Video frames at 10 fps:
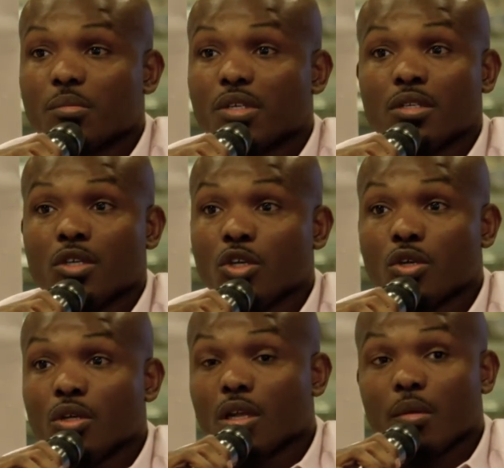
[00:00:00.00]
I mean,
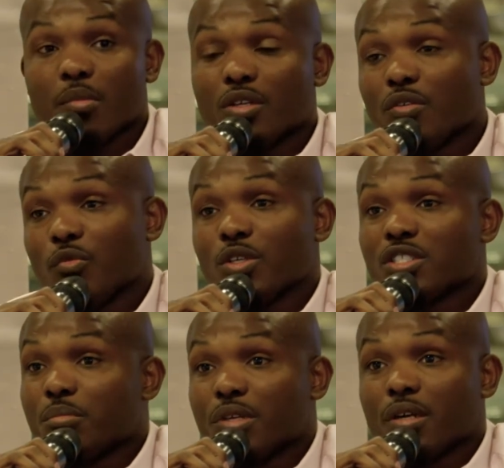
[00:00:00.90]
I mean your
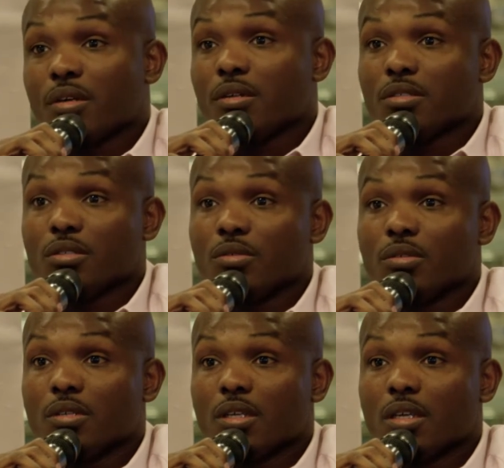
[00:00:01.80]
voice can be heard
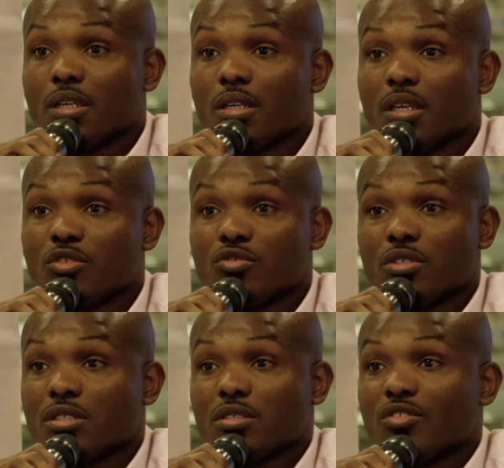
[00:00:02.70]
too. And, and
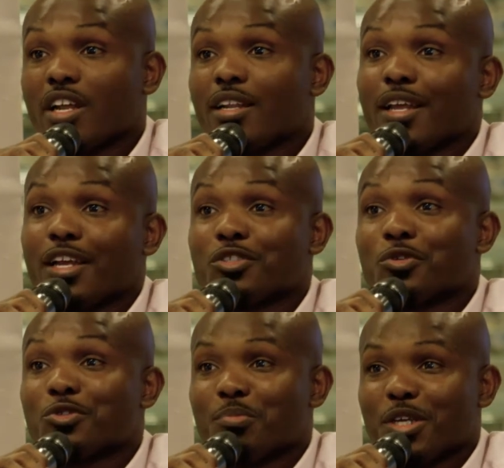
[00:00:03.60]
just try to, like I
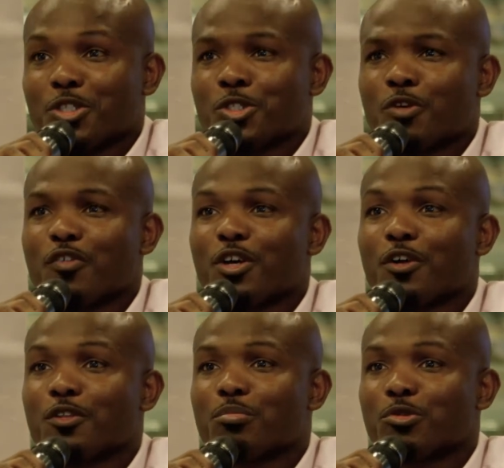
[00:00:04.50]
told you, make yourself
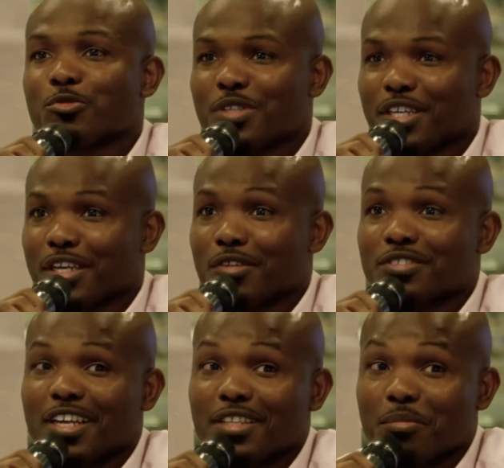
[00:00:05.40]
uncomfortable. Think
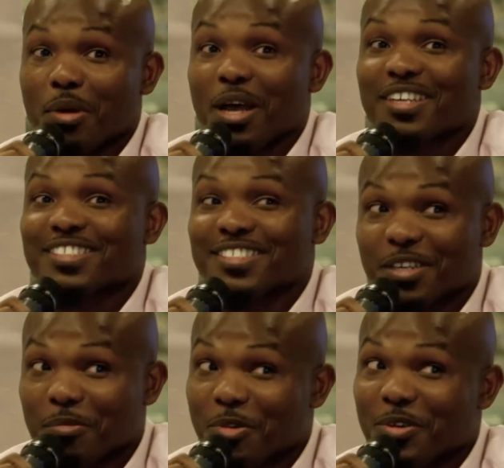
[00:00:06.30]
outside the box.
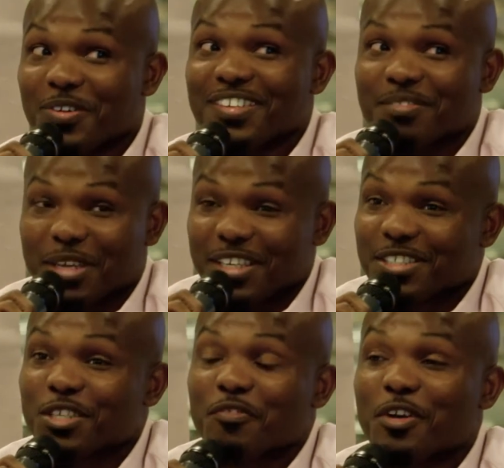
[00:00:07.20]
Come on, make
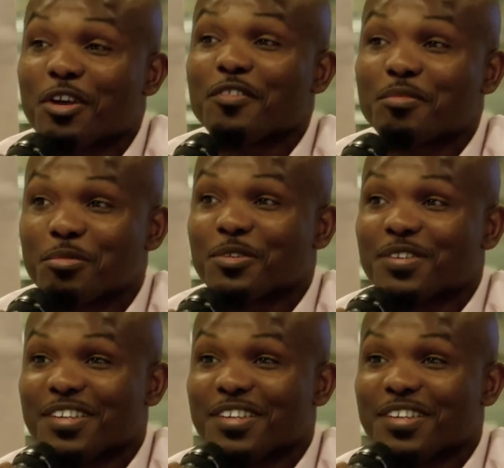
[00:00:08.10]
yourself uncomfortable.